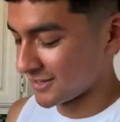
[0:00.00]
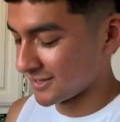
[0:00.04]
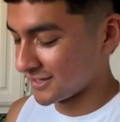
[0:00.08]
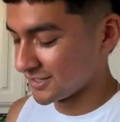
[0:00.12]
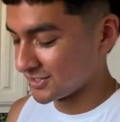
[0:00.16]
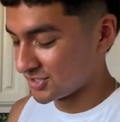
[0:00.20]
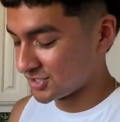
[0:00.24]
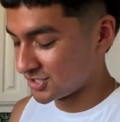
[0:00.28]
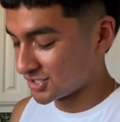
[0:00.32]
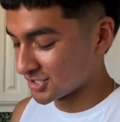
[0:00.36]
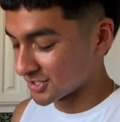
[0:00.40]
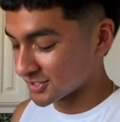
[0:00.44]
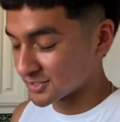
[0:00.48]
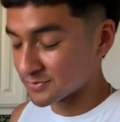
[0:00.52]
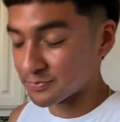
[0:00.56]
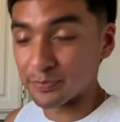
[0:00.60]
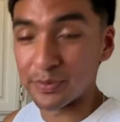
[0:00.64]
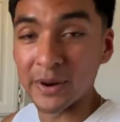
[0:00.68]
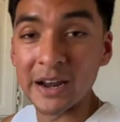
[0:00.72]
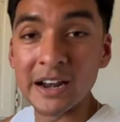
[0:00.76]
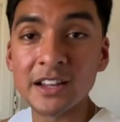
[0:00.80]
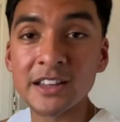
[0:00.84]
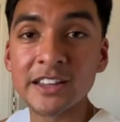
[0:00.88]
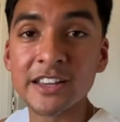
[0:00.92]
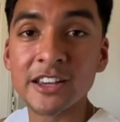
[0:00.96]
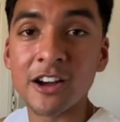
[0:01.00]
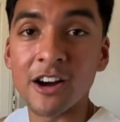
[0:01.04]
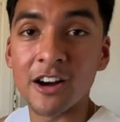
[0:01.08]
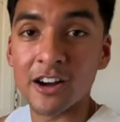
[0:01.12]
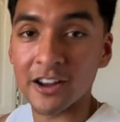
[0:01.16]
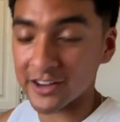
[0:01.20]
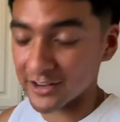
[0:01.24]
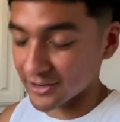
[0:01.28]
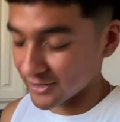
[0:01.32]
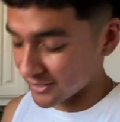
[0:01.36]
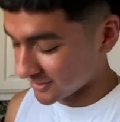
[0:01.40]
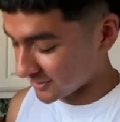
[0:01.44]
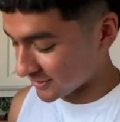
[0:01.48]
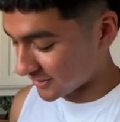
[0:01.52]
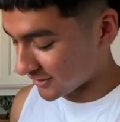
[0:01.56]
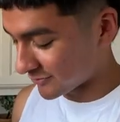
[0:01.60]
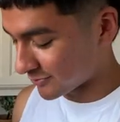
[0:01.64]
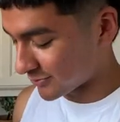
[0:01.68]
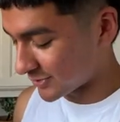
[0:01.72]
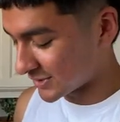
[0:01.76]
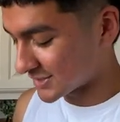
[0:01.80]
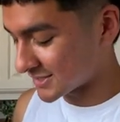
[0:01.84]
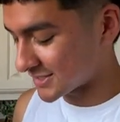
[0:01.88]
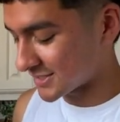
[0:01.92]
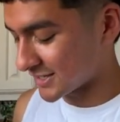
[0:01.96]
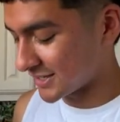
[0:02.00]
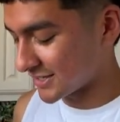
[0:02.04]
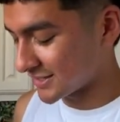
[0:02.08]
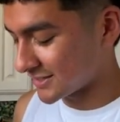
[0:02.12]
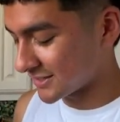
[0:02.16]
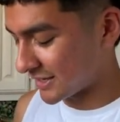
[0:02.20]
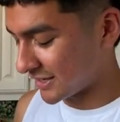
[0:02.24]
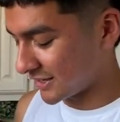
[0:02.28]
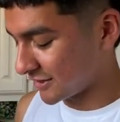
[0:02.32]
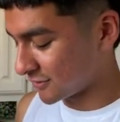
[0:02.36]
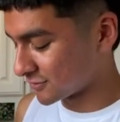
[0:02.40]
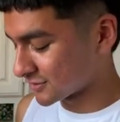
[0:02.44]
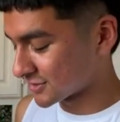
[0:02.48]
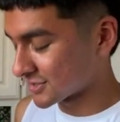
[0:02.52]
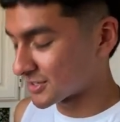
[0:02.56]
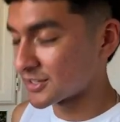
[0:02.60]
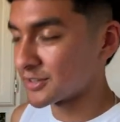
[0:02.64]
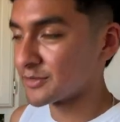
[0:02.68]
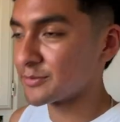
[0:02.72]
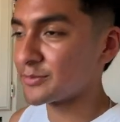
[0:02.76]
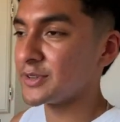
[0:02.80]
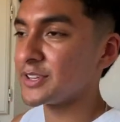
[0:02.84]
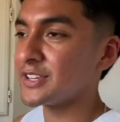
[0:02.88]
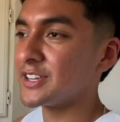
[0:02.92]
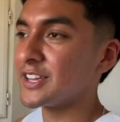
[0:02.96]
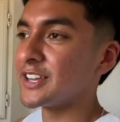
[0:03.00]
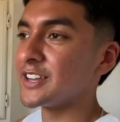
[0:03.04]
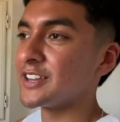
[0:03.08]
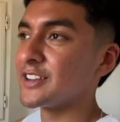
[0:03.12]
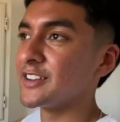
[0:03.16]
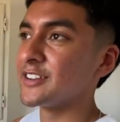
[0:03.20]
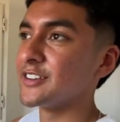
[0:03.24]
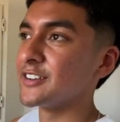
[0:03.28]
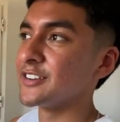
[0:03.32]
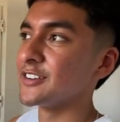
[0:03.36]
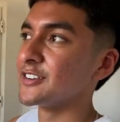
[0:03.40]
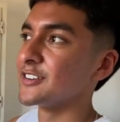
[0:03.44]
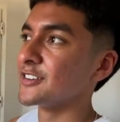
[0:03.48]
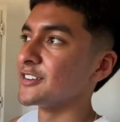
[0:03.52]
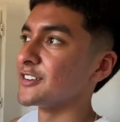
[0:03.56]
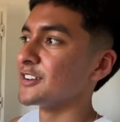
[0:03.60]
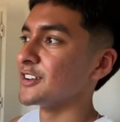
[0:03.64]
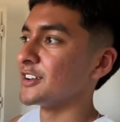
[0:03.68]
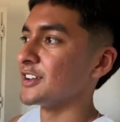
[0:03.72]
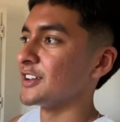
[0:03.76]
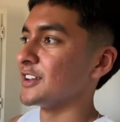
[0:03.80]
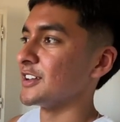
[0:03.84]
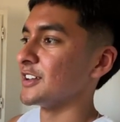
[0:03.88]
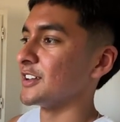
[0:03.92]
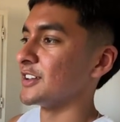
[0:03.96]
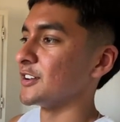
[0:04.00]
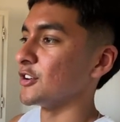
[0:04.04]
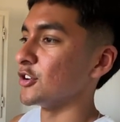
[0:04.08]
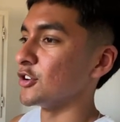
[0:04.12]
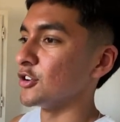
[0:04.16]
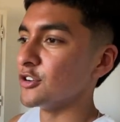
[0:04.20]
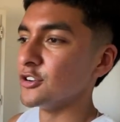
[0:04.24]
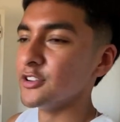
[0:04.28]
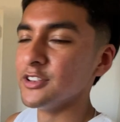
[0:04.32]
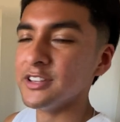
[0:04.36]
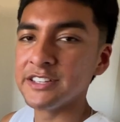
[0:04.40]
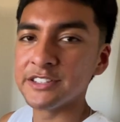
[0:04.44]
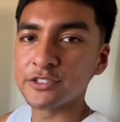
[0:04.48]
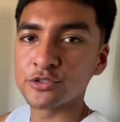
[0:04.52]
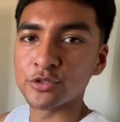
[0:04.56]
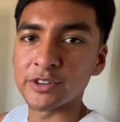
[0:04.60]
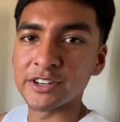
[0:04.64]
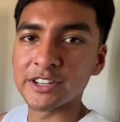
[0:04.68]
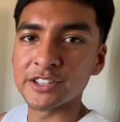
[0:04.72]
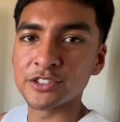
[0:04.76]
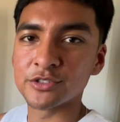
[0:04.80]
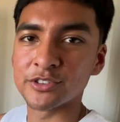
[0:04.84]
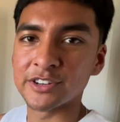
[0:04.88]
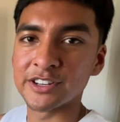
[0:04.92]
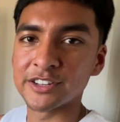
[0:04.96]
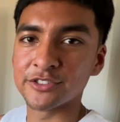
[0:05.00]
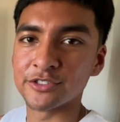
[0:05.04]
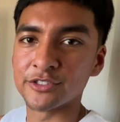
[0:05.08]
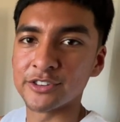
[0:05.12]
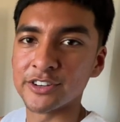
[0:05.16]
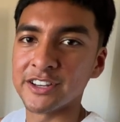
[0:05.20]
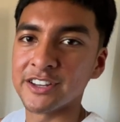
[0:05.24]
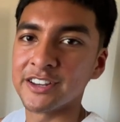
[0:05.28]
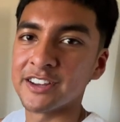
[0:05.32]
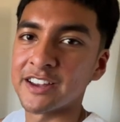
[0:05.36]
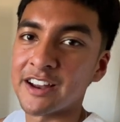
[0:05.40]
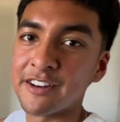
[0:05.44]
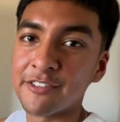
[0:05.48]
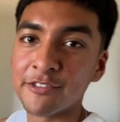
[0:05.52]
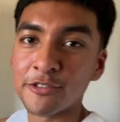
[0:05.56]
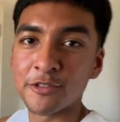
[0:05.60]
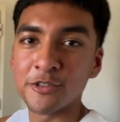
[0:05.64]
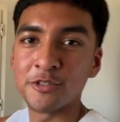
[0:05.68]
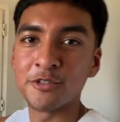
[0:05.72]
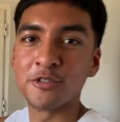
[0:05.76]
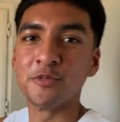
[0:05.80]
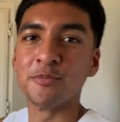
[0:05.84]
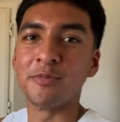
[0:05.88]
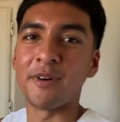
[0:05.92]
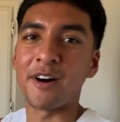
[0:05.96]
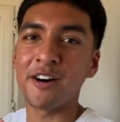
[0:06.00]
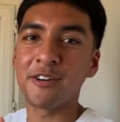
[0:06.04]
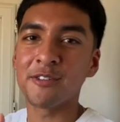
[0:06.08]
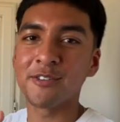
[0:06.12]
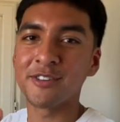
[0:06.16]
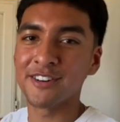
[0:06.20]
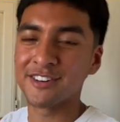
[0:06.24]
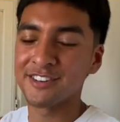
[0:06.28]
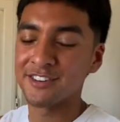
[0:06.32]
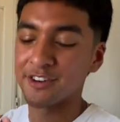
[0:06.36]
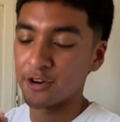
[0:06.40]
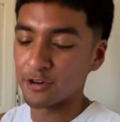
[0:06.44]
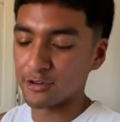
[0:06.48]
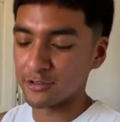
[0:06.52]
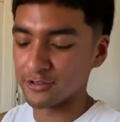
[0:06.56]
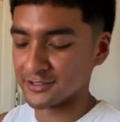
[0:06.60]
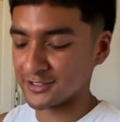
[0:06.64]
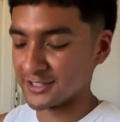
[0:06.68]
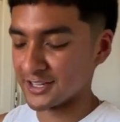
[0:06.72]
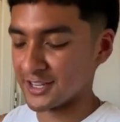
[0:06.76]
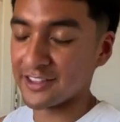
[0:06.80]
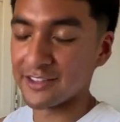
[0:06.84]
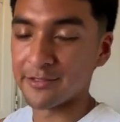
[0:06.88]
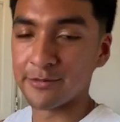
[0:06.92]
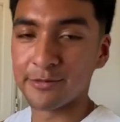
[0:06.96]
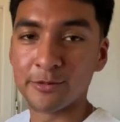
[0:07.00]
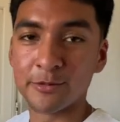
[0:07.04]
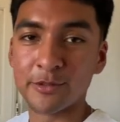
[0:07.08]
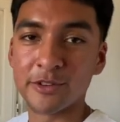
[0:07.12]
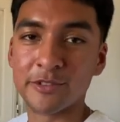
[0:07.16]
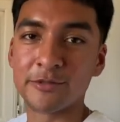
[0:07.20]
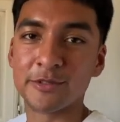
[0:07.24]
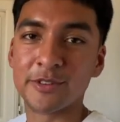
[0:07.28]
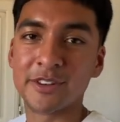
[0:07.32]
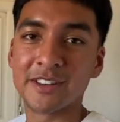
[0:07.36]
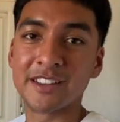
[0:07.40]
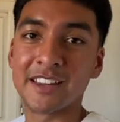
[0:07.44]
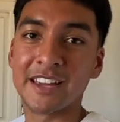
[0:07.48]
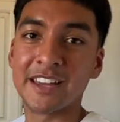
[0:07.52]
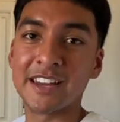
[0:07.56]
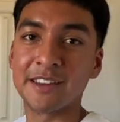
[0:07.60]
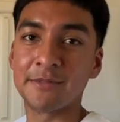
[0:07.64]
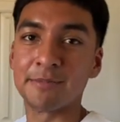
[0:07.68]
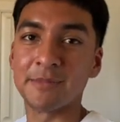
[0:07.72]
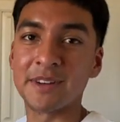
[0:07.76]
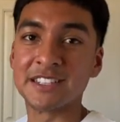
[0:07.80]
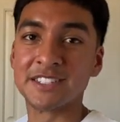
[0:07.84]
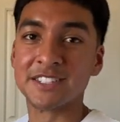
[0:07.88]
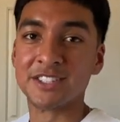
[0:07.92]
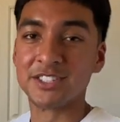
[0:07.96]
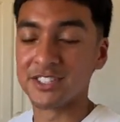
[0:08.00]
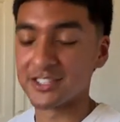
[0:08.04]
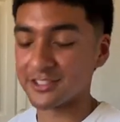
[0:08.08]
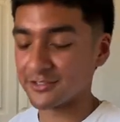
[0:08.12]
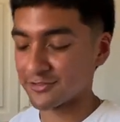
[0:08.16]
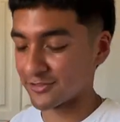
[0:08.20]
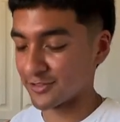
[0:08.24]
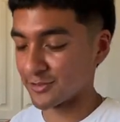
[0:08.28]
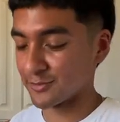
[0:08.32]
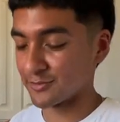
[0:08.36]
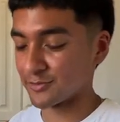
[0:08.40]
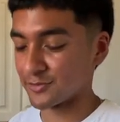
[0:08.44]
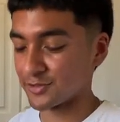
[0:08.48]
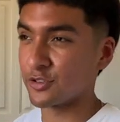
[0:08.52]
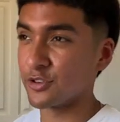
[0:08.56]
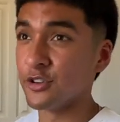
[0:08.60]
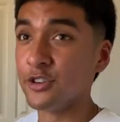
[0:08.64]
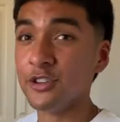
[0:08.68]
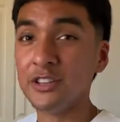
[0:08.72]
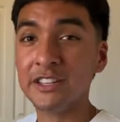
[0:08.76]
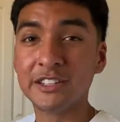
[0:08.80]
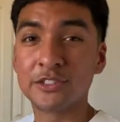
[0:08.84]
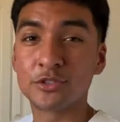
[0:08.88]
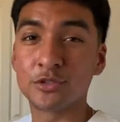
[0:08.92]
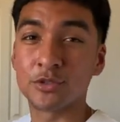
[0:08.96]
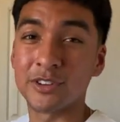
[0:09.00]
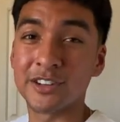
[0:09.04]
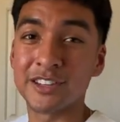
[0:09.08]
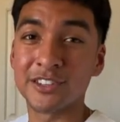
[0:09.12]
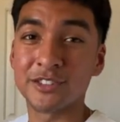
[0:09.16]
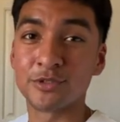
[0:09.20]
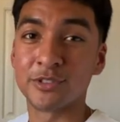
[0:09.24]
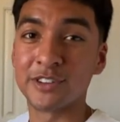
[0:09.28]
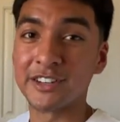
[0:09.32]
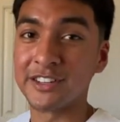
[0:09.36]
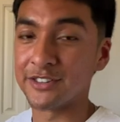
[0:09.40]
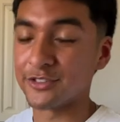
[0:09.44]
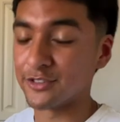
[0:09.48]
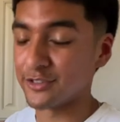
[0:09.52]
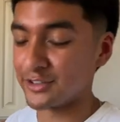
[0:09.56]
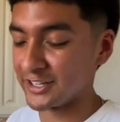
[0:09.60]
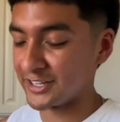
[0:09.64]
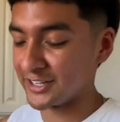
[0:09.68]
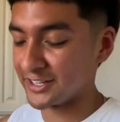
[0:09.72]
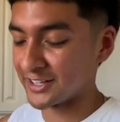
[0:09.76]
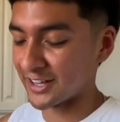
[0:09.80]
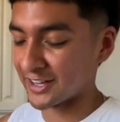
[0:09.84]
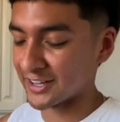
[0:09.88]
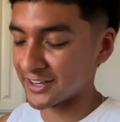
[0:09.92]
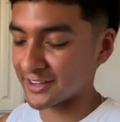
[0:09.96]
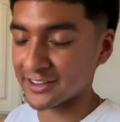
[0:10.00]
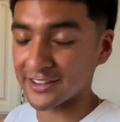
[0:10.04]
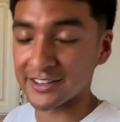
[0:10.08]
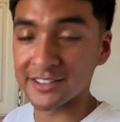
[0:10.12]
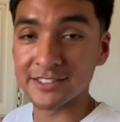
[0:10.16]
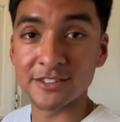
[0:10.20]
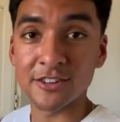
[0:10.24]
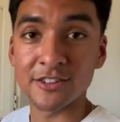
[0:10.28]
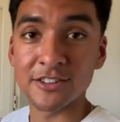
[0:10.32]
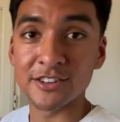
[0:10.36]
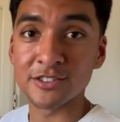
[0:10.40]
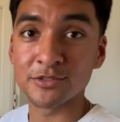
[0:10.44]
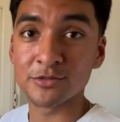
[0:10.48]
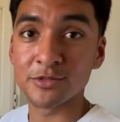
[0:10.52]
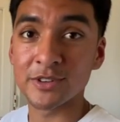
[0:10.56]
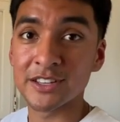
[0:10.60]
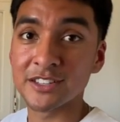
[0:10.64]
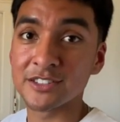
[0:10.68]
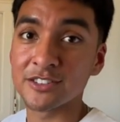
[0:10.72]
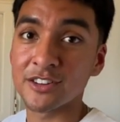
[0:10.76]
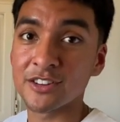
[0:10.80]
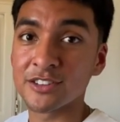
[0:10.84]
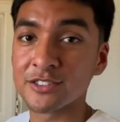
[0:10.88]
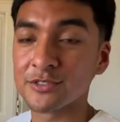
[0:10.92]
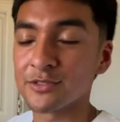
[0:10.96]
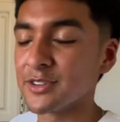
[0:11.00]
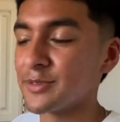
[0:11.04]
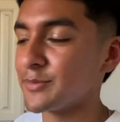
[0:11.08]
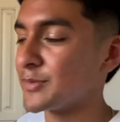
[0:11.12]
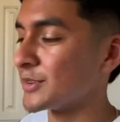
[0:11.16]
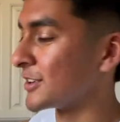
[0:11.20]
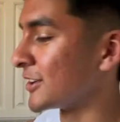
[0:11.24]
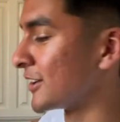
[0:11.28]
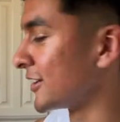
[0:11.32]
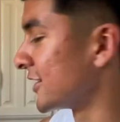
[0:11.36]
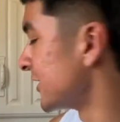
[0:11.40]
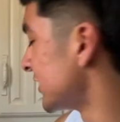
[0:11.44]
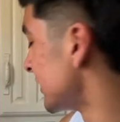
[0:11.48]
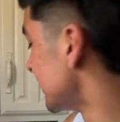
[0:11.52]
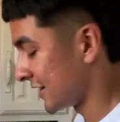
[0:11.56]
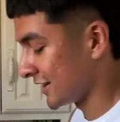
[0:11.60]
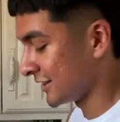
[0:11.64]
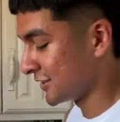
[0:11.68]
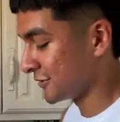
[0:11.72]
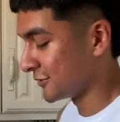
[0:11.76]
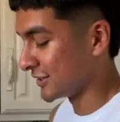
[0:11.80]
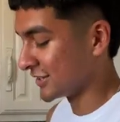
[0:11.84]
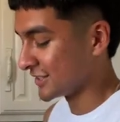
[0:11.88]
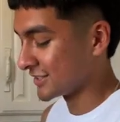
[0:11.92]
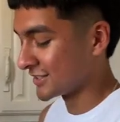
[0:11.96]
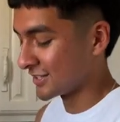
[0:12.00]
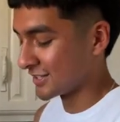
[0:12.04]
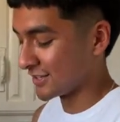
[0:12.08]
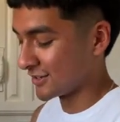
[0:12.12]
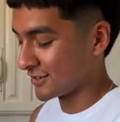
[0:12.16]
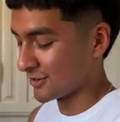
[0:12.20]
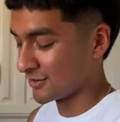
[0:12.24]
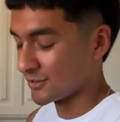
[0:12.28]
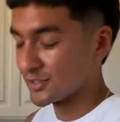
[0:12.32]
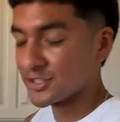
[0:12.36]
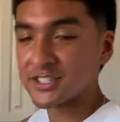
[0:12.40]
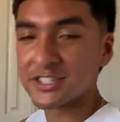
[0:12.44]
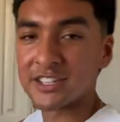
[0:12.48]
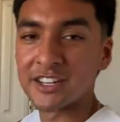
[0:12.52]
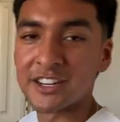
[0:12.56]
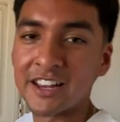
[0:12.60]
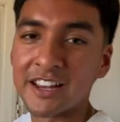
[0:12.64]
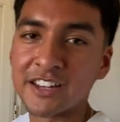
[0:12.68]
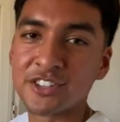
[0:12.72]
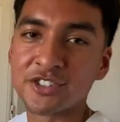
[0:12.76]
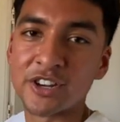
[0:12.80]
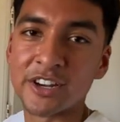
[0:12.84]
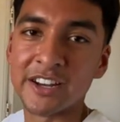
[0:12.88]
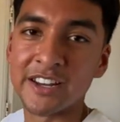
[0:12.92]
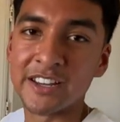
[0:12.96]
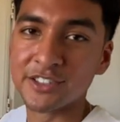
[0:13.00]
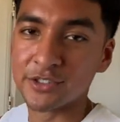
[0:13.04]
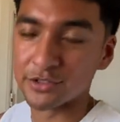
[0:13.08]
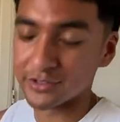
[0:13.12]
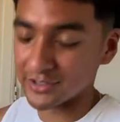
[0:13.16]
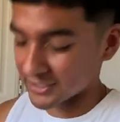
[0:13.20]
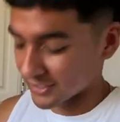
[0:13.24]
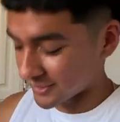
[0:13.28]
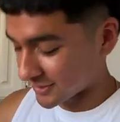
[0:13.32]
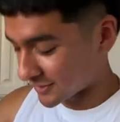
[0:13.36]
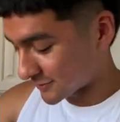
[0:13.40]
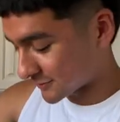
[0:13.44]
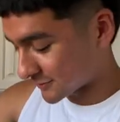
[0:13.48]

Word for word: It just barely got here and they've been saying that it was gonna be getting here early 2023. Everyone who bought one knows they've, we've been getting messages from early 2023, like it's on its way, it's on its way, but not. Anyways, we're just gonna get straight into it.